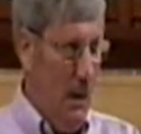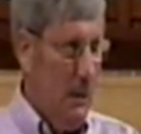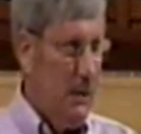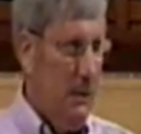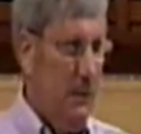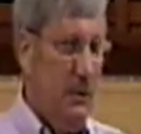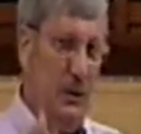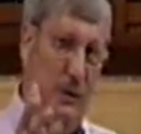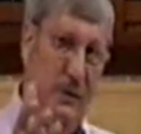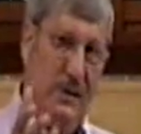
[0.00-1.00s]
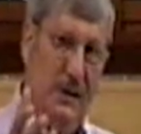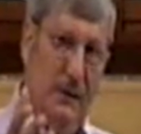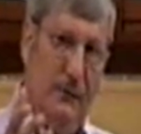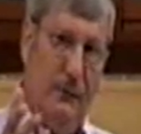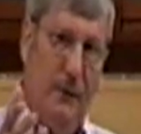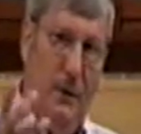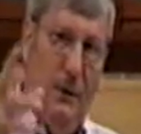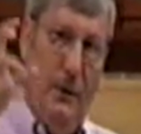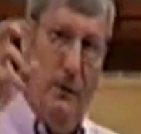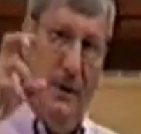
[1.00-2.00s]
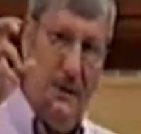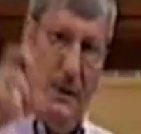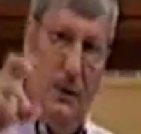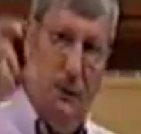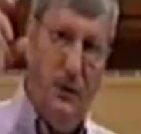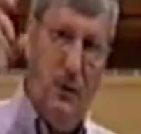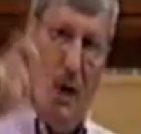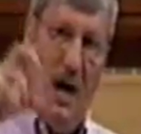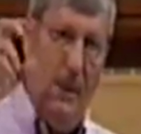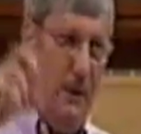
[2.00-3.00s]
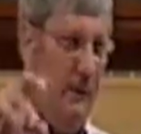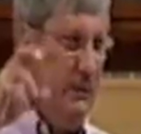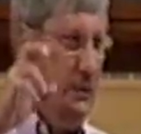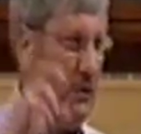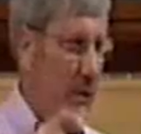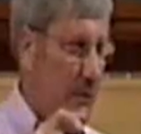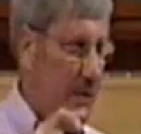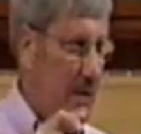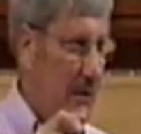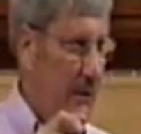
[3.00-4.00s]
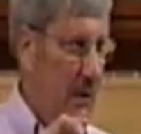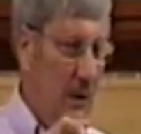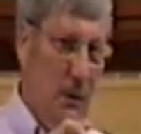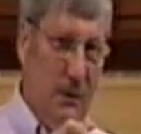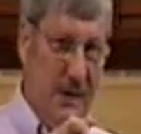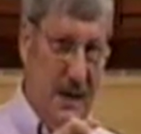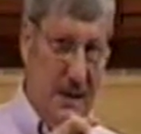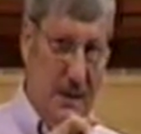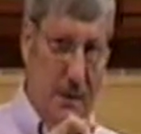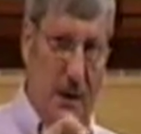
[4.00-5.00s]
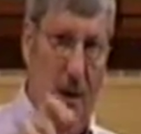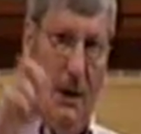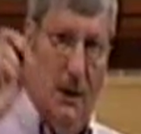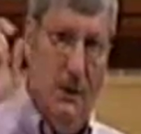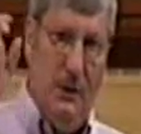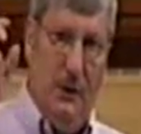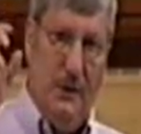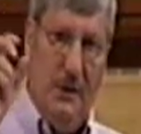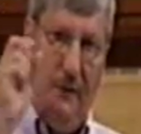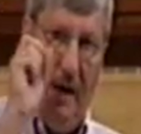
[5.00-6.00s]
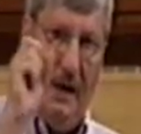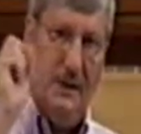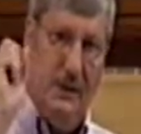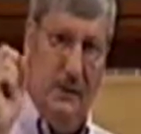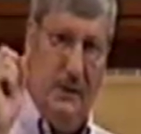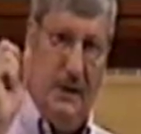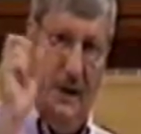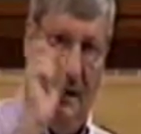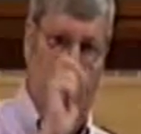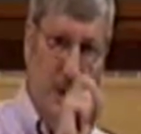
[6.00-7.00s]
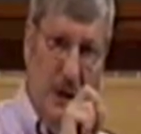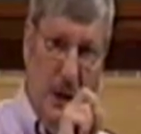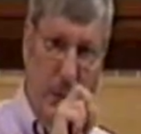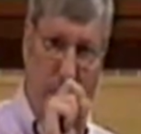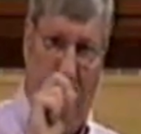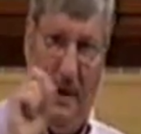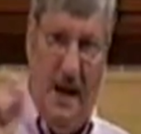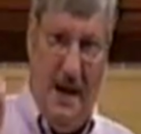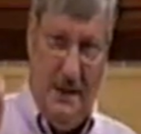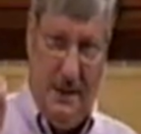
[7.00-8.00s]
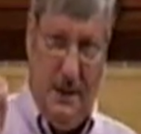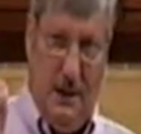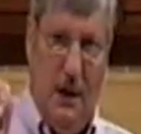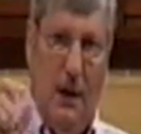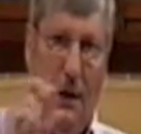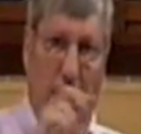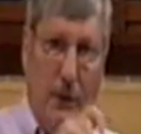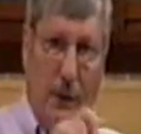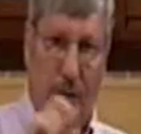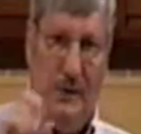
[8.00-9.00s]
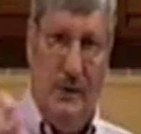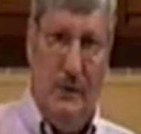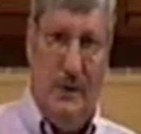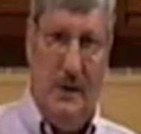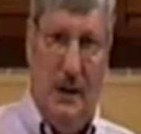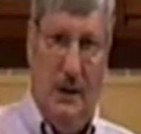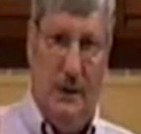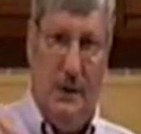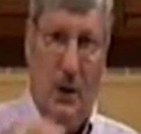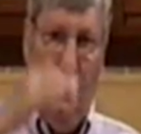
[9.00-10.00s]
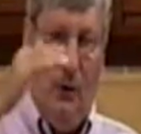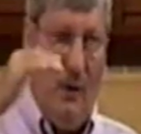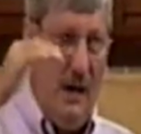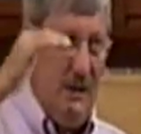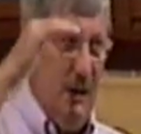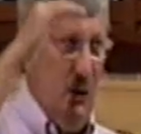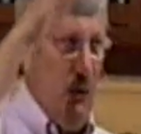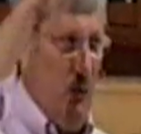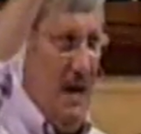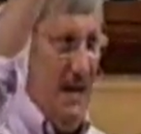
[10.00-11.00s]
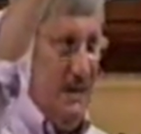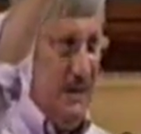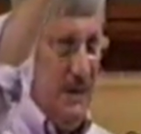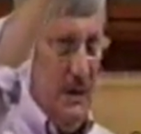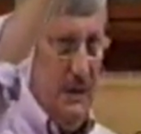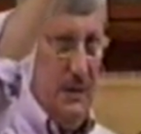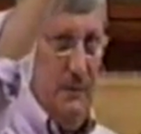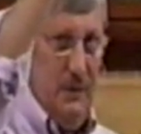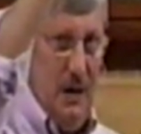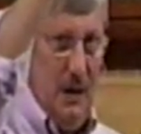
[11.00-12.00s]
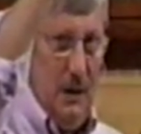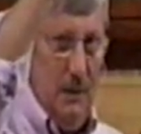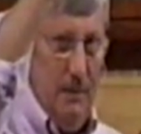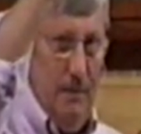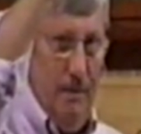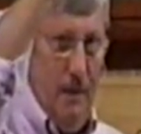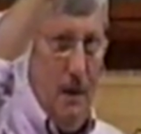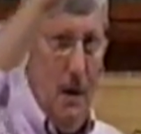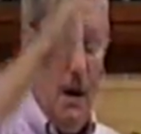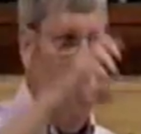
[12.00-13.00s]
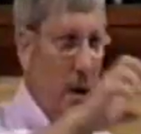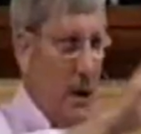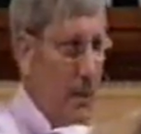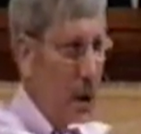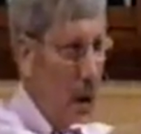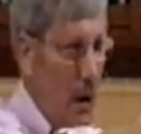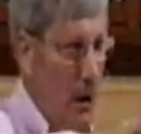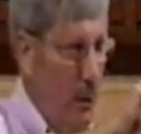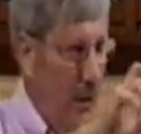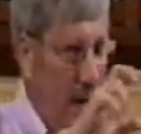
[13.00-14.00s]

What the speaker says: So Joseph, there is no tribe of Joseph in the Old Testament. Joseph has two sons, Ephraim and Manasseh, and those two sons, who are actually grandsons of Jacob, are on a par with the